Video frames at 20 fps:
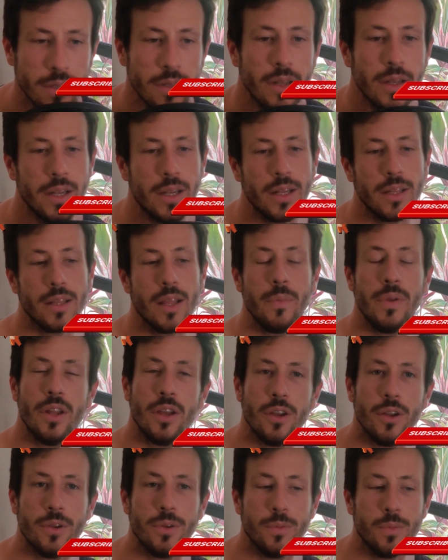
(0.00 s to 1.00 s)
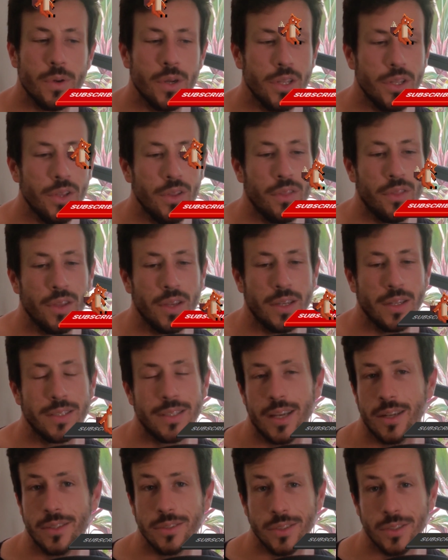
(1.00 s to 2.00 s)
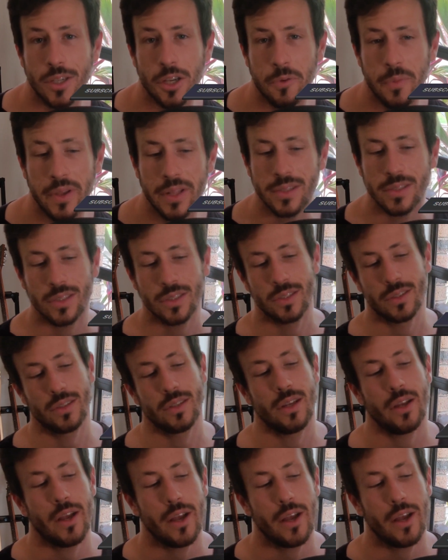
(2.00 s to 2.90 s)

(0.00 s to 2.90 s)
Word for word: Uh, let me know what you think down in the comments.